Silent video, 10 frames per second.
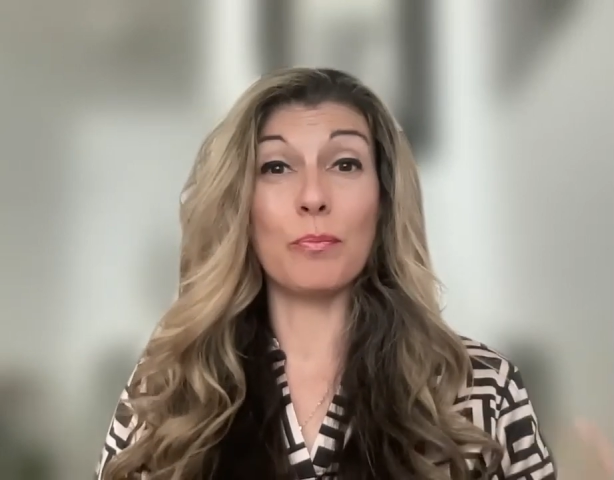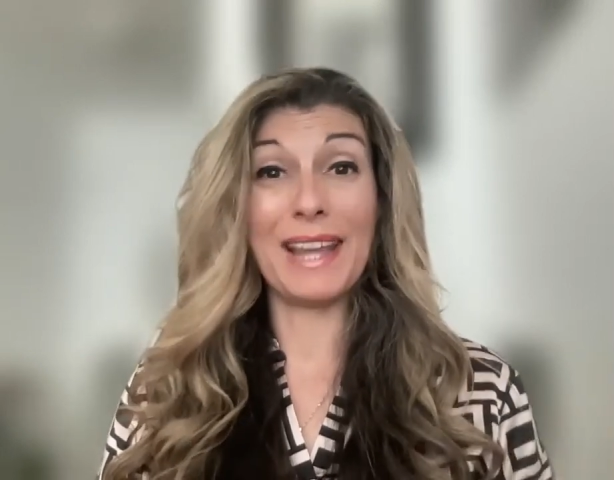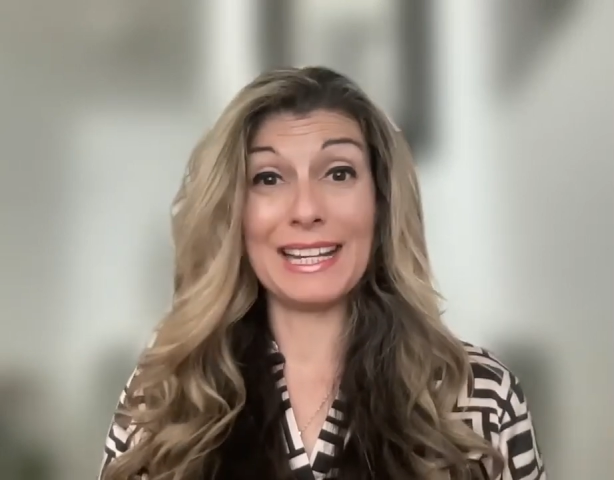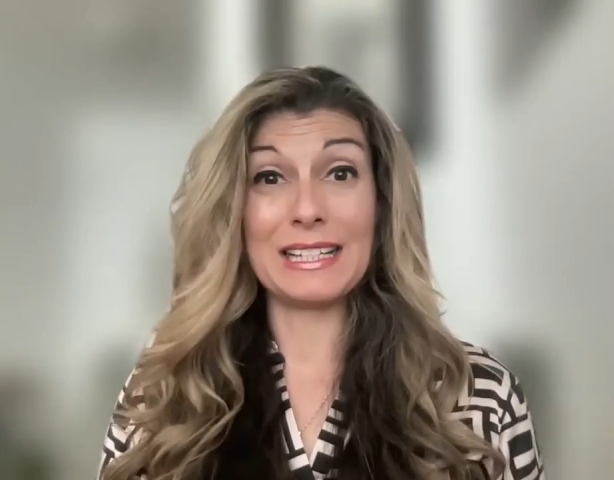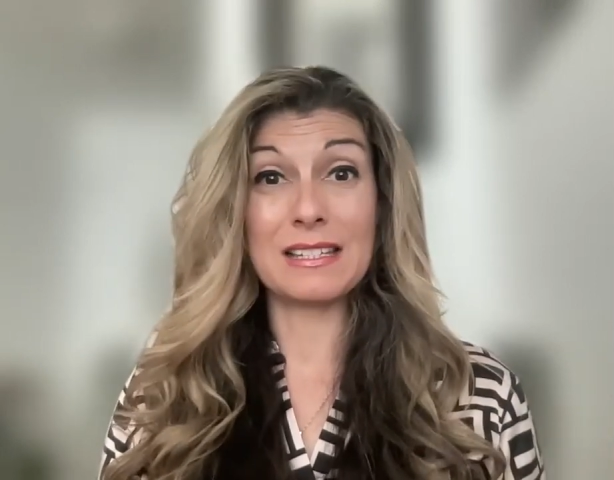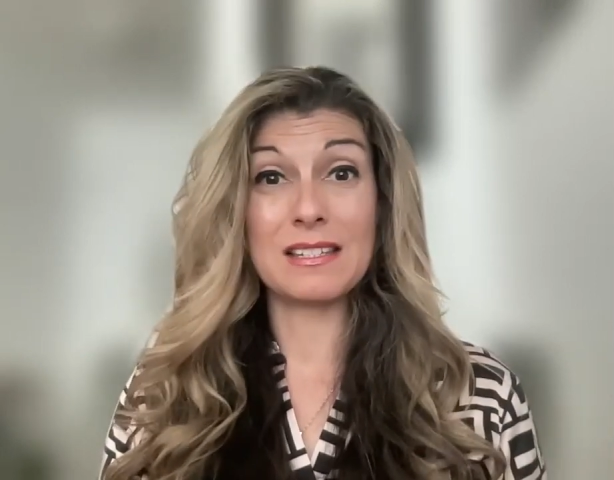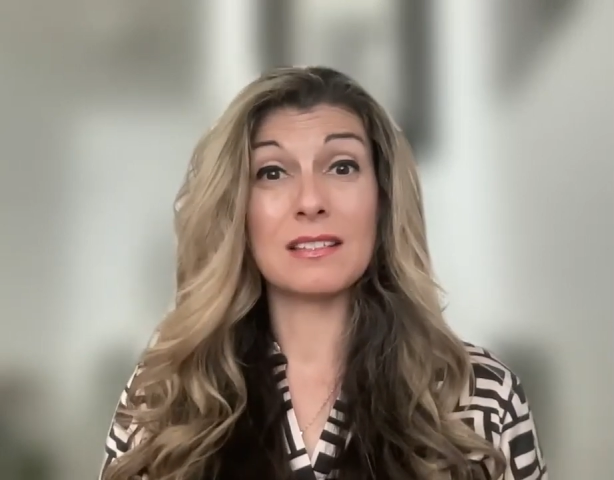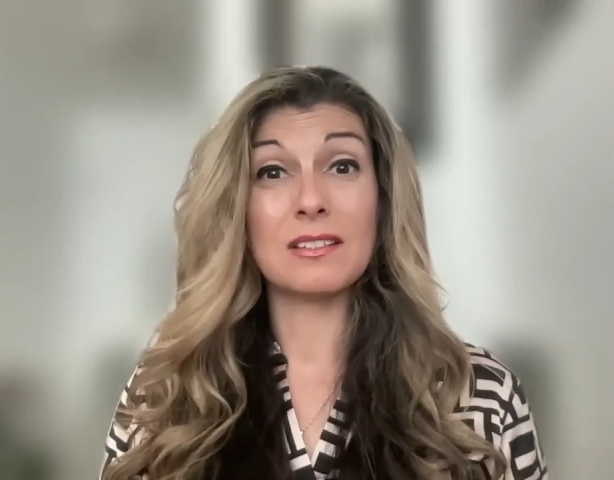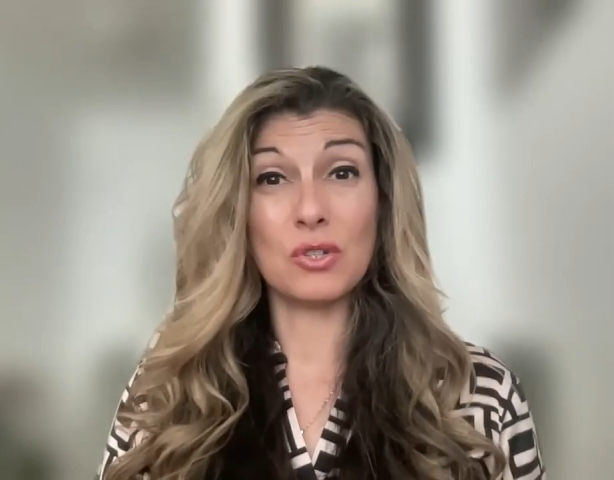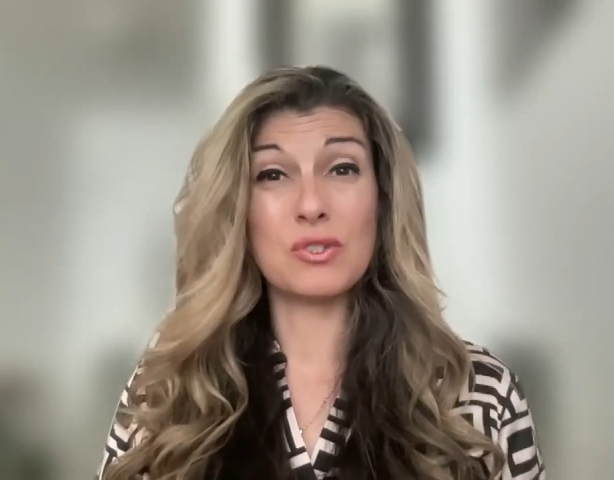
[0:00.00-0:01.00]
pains.
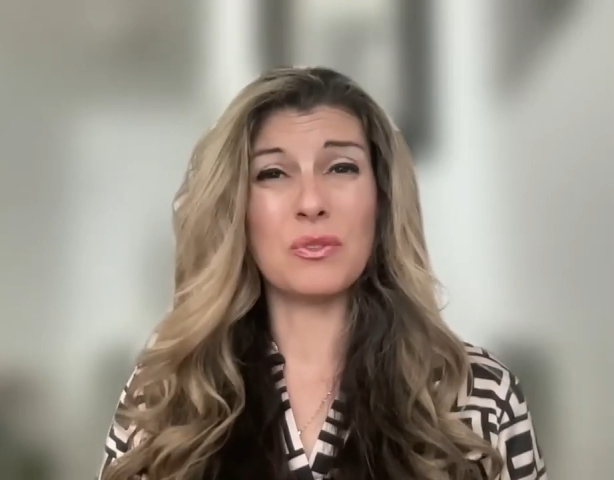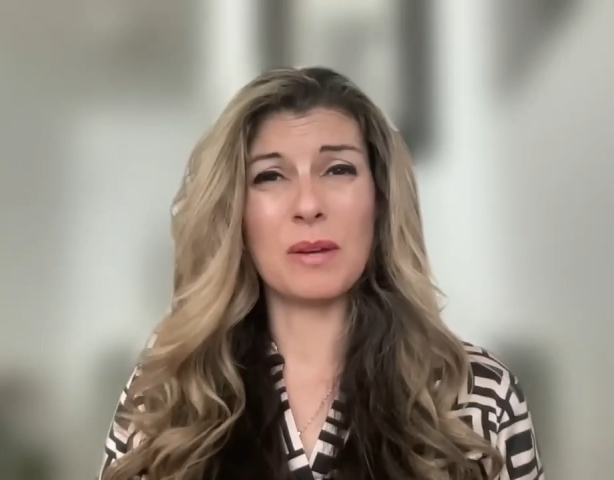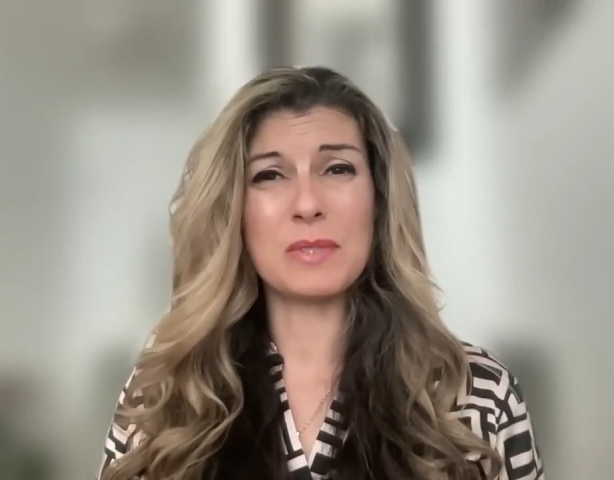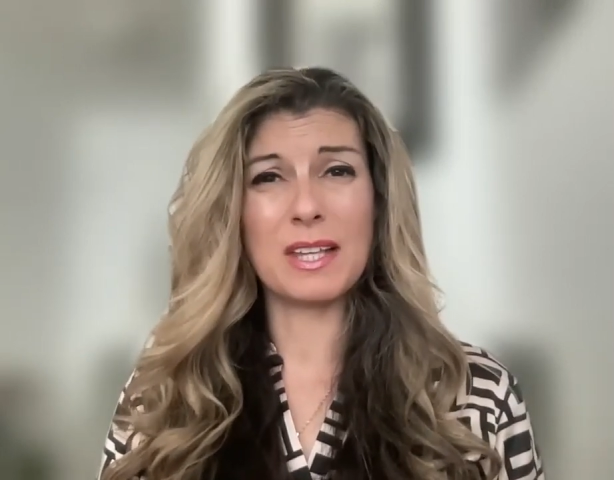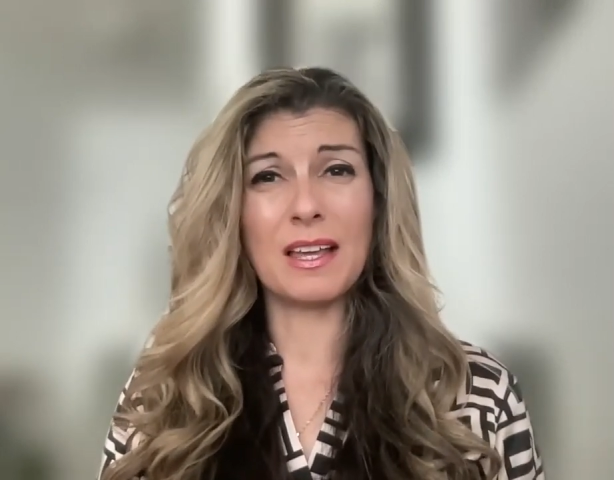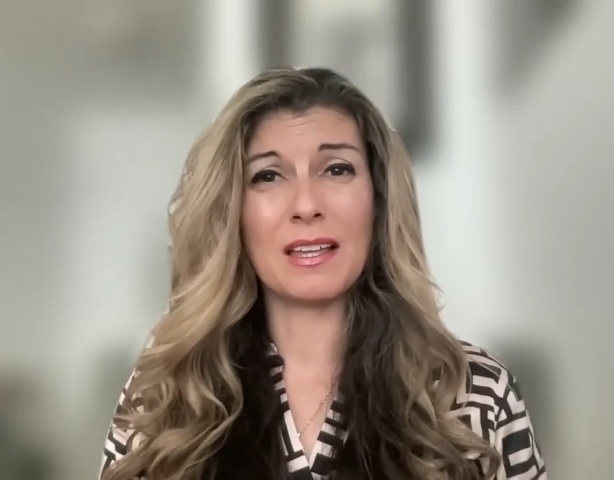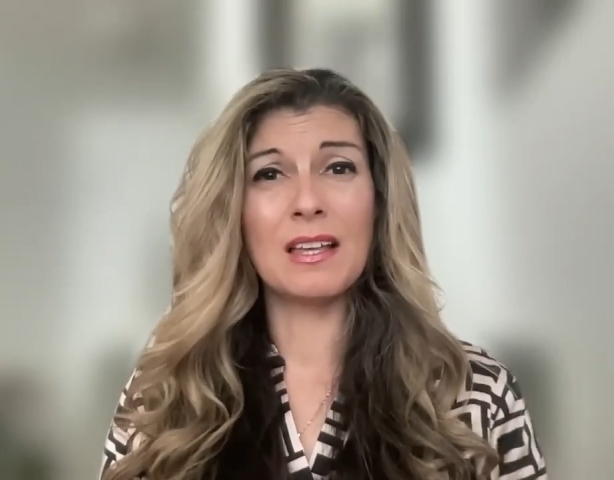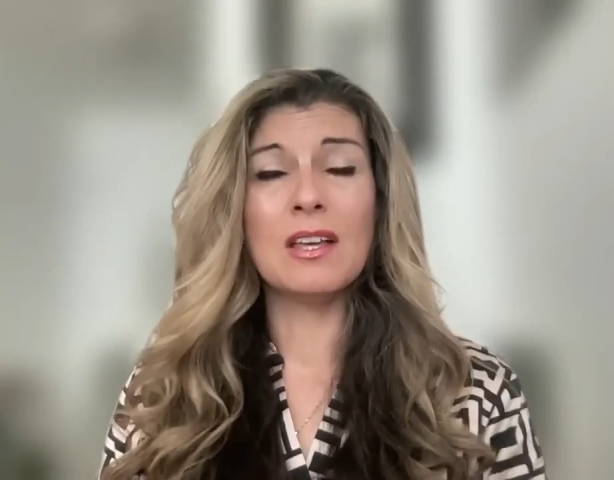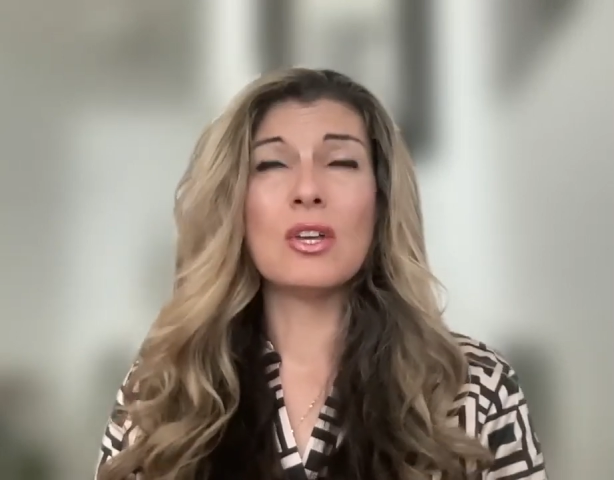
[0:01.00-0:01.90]
Do you see what I'm saying?